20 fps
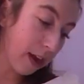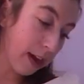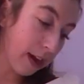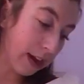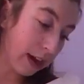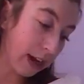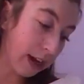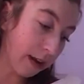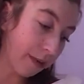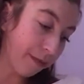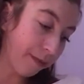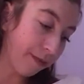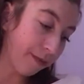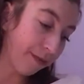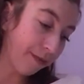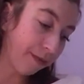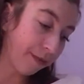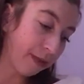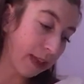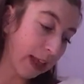
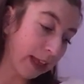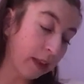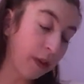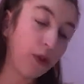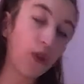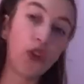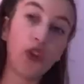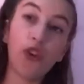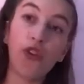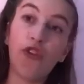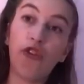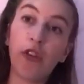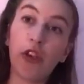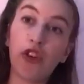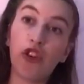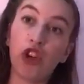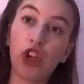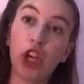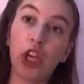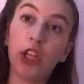then it was
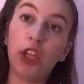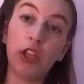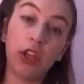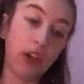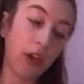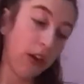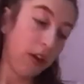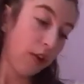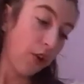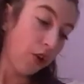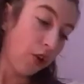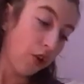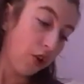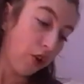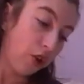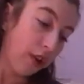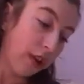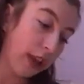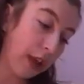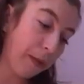nutrition,
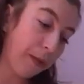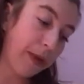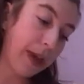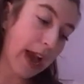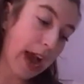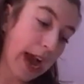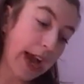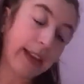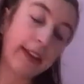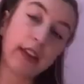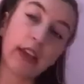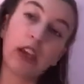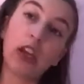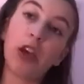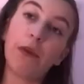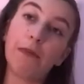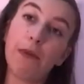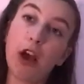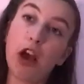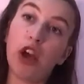then we had
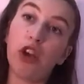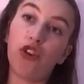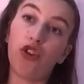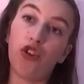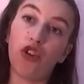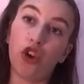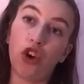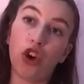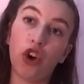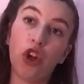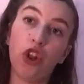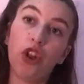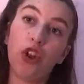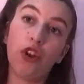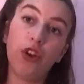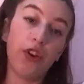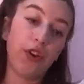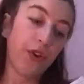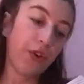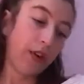commercial,
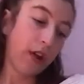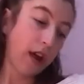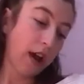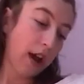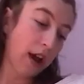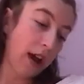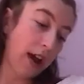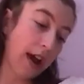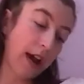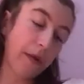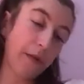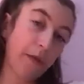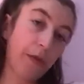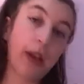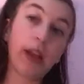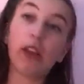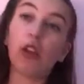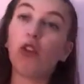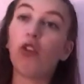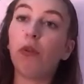we
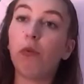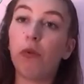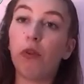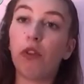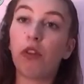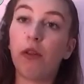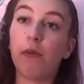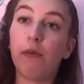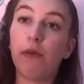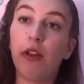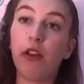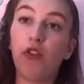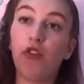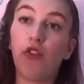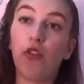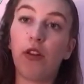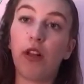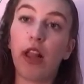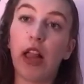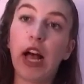had a double
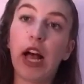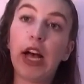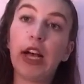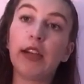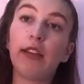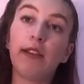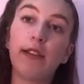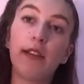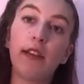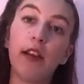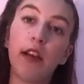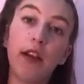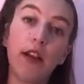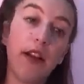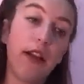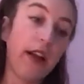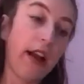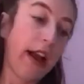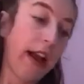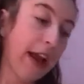commercial class,
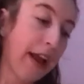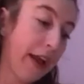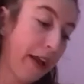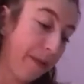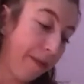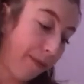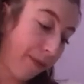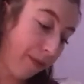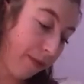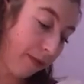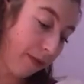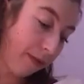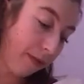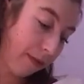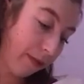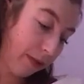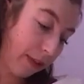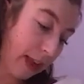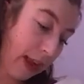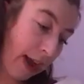and
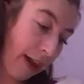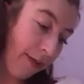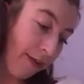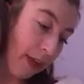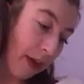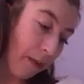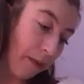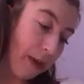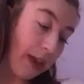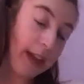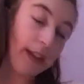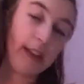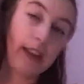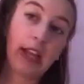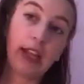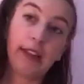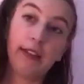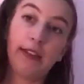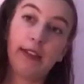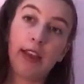then we had
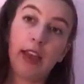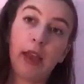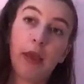dance